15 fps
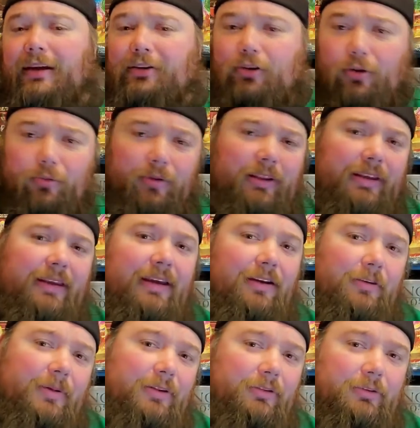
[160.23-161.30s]
Don't really
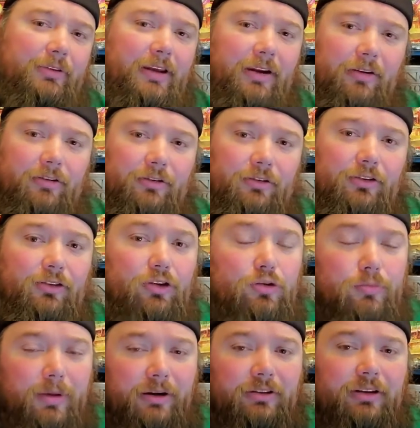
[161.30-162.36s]
care about those characters too
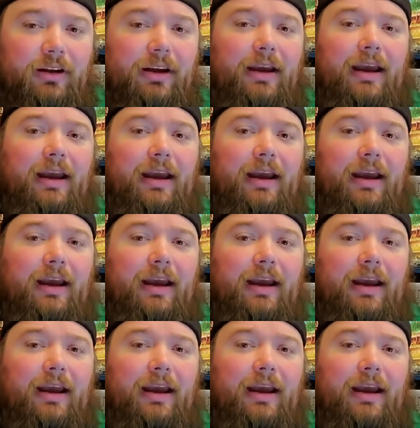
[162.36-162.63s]
much.